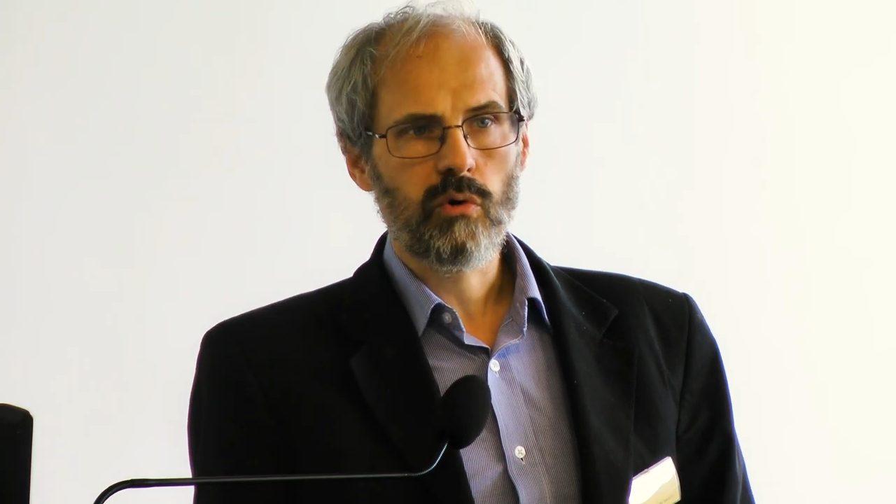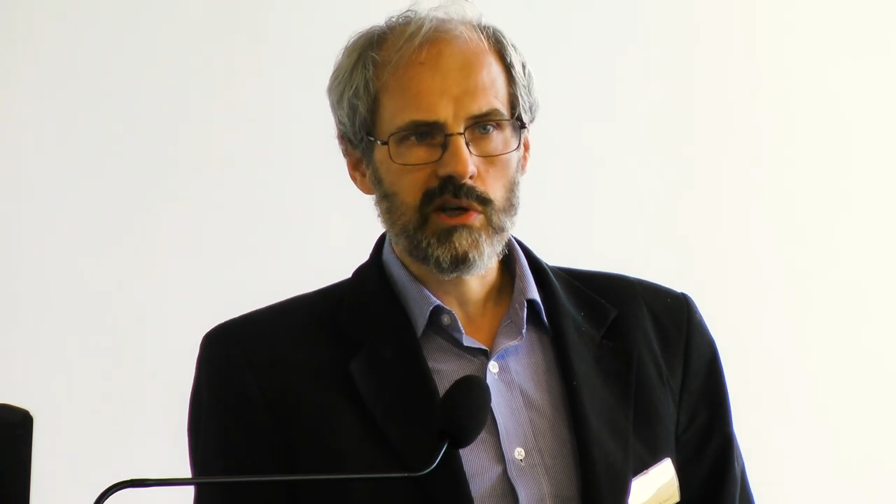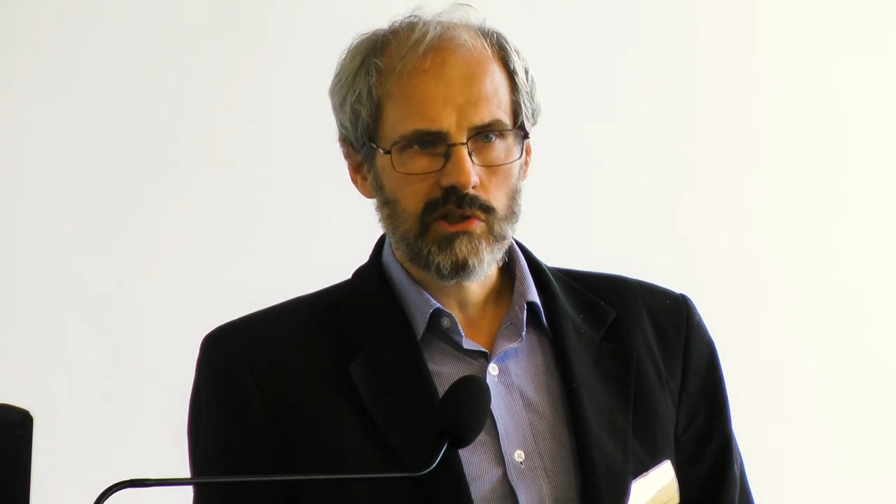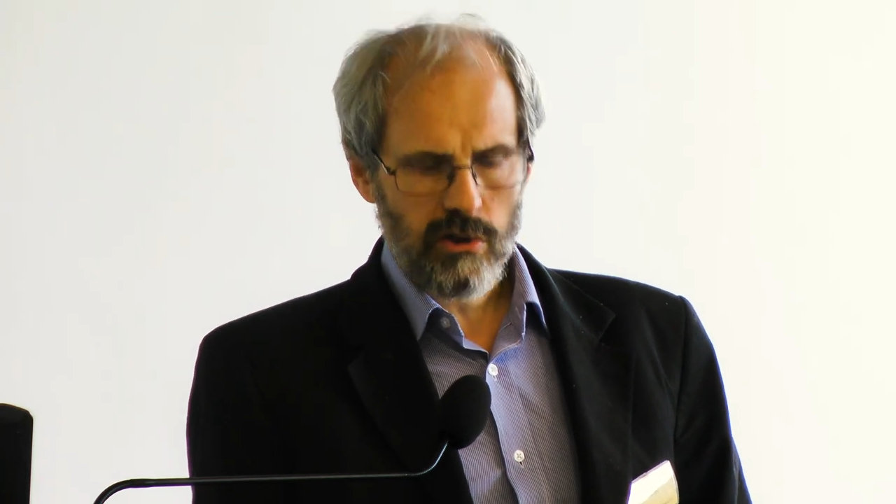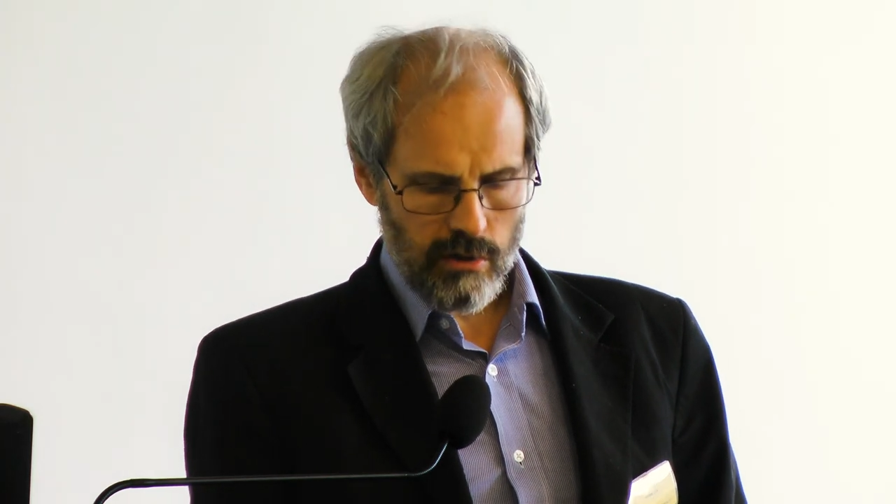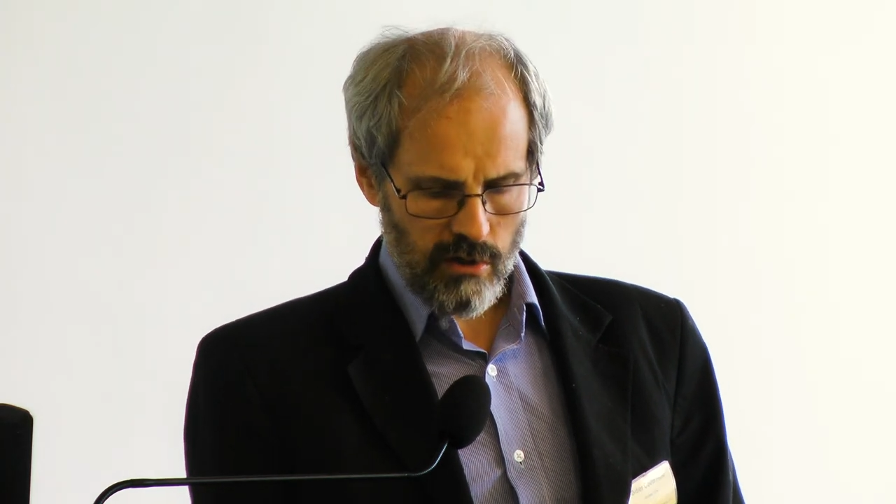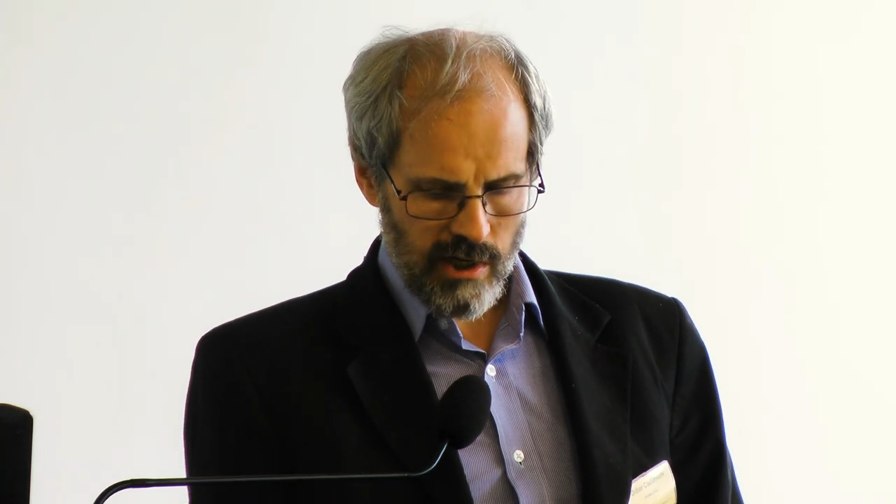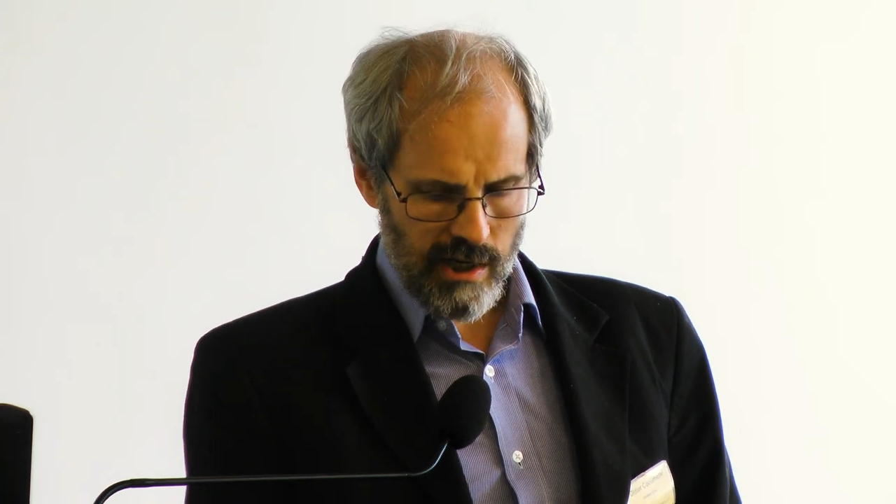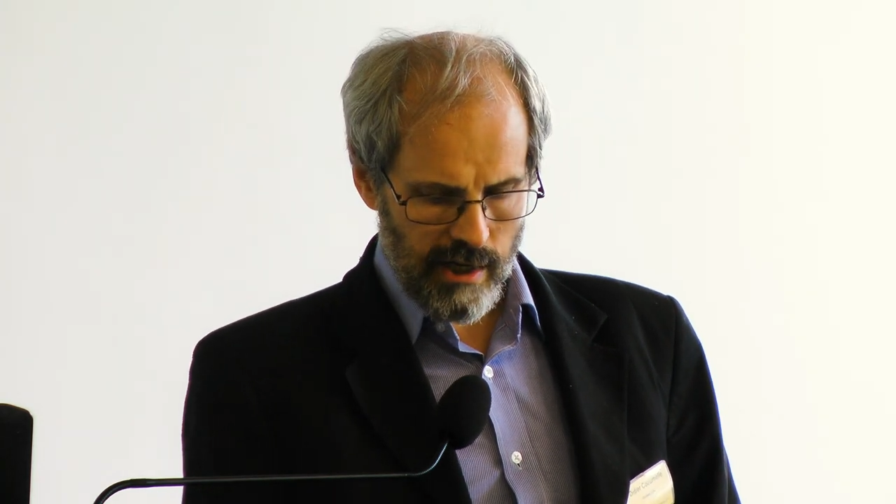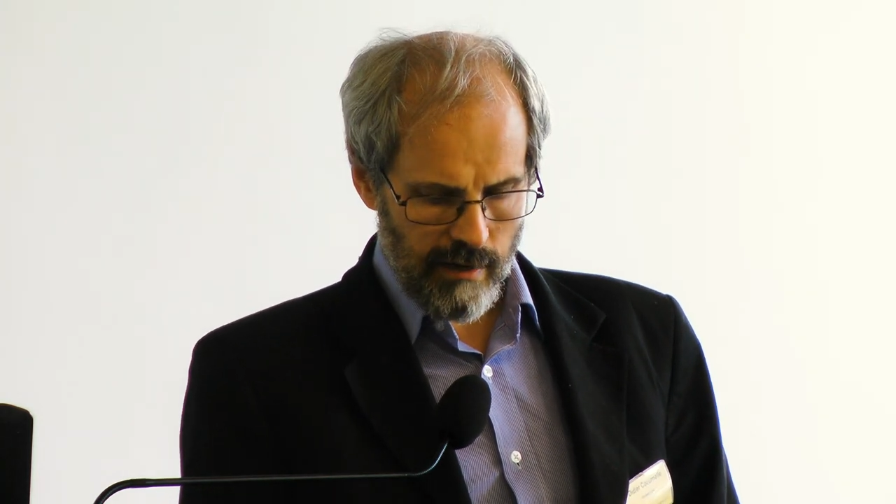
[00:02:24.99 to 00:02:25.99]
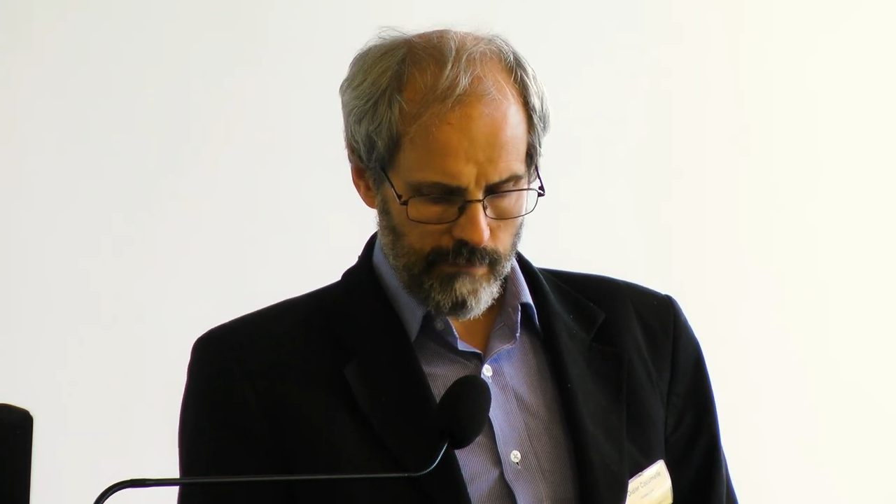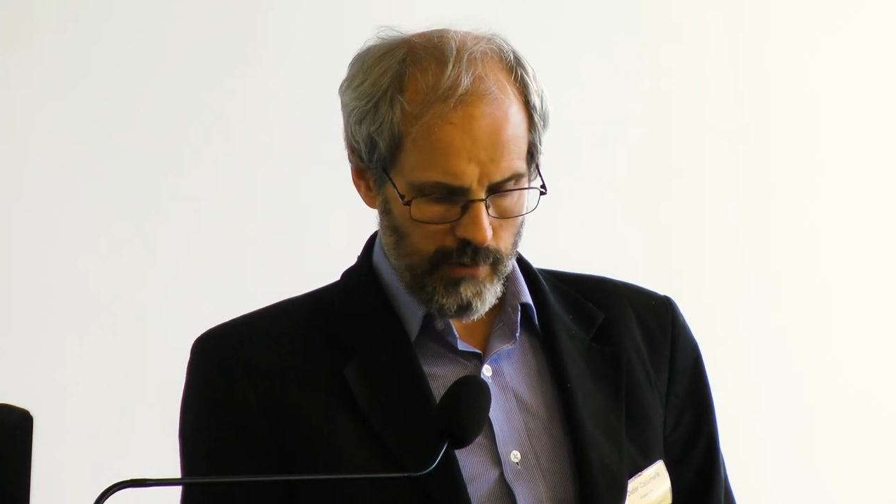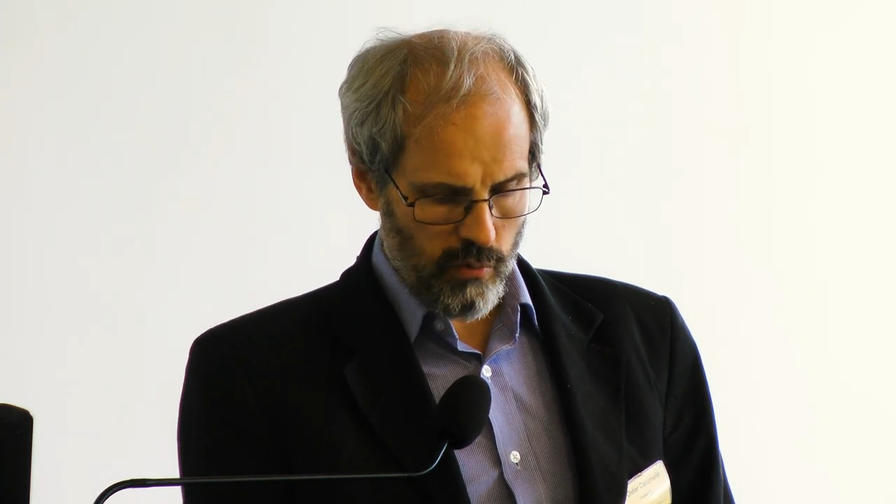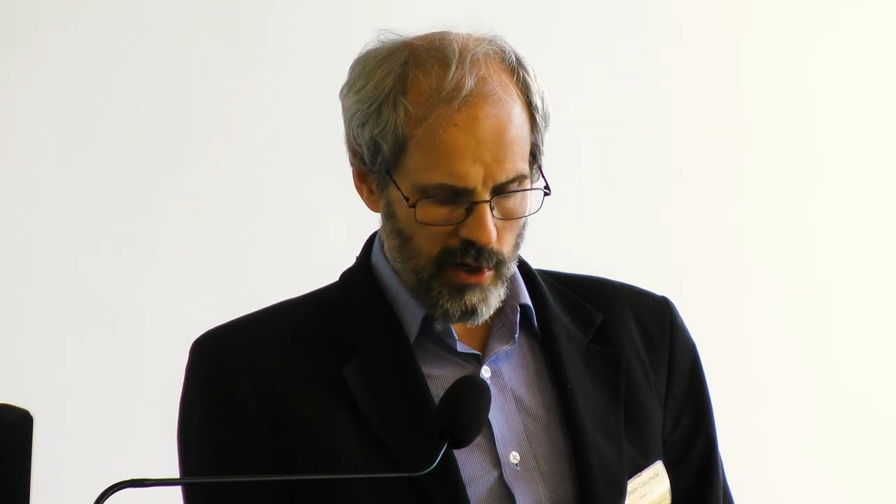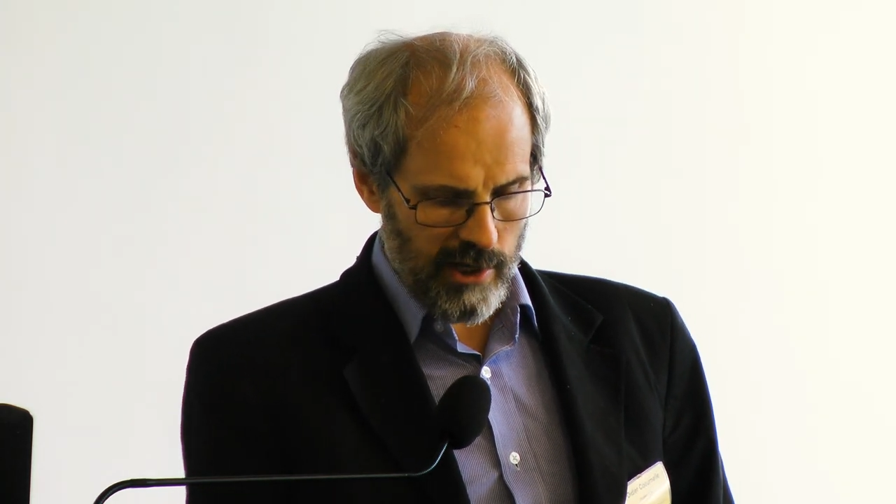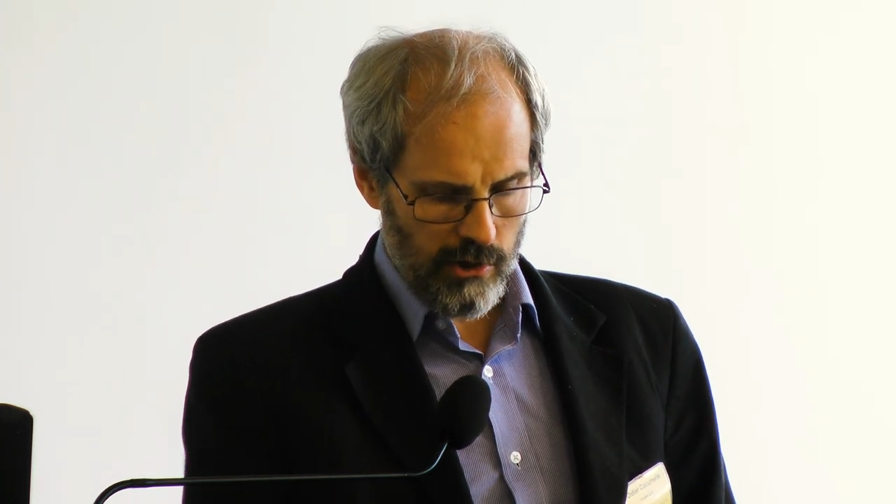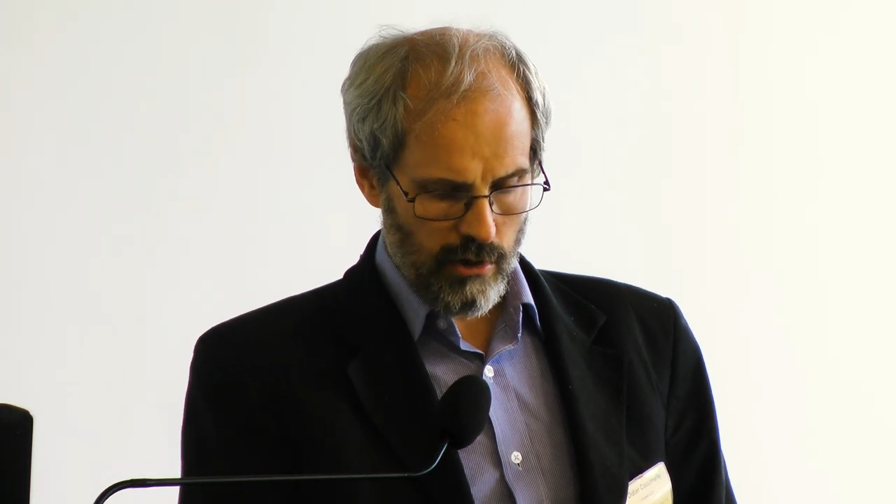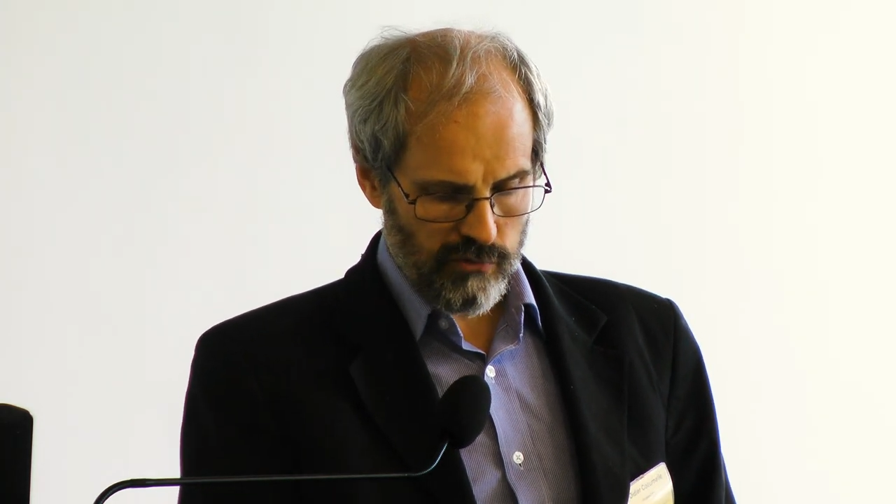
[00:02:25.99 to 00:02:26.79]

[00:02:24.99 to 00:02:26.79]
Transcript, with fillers: who is not only one